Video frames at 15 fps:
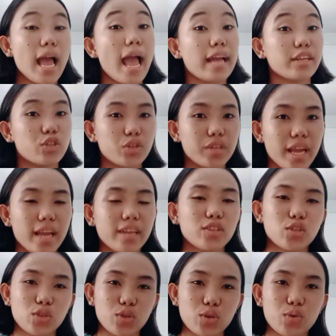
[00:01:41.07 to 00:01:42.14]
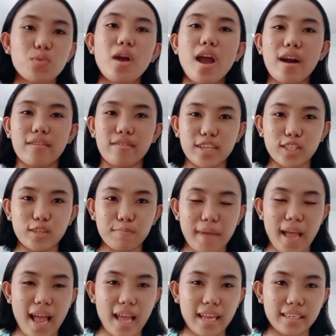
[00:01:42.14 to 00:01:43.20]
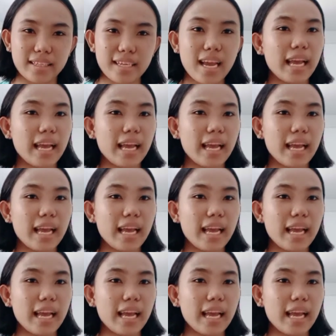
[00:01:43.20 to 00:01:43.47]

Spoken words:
a chance to respond.